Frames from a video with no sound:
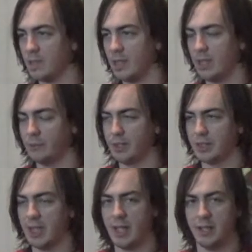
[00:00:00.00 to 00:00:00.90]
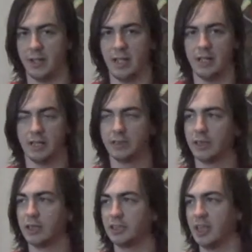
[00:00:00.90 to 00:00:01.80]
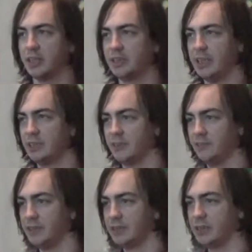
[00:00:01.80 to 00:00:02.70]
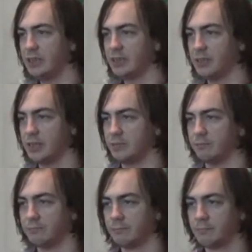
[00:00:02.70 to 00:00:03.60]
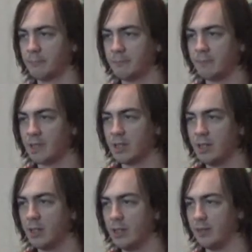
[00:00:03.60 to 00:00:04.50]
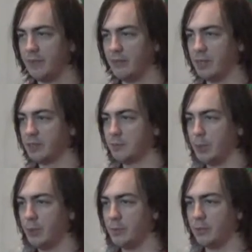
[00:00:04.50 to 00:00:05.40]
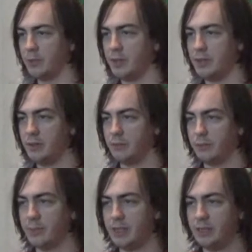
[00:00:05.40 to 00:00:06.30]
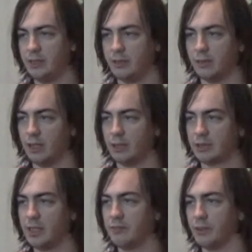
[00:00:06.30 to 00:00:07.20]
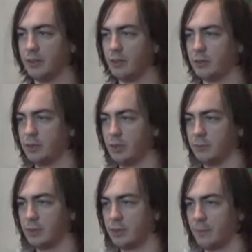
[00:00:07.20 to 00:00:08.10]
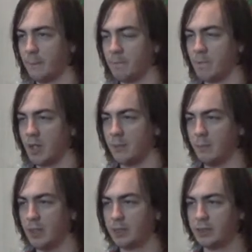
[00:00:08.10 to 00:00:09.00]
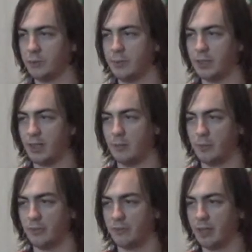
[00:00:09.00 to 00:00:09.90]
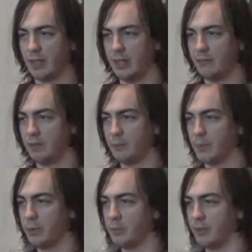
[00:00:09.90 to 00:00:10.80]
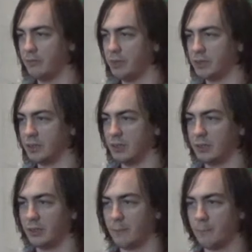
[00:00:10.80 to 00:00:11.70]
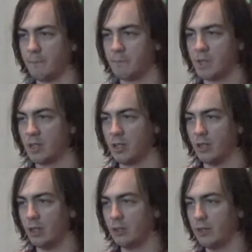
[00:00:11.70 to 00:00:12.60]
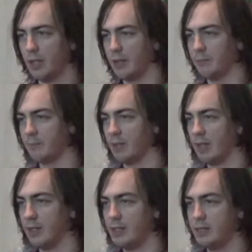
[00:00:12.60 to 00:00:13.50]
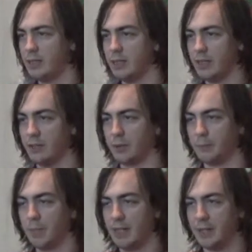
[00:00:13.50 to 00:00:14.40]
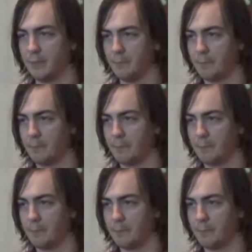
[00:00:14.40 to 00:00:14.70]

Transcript: And with that, the Nuzlocke challenge has officially started. If you have lots of Pokemon with you, it will be safer on long trips. Plus, it will be a lot more fun having your Pokemon friends along. Okay, I need to get going. Bye now.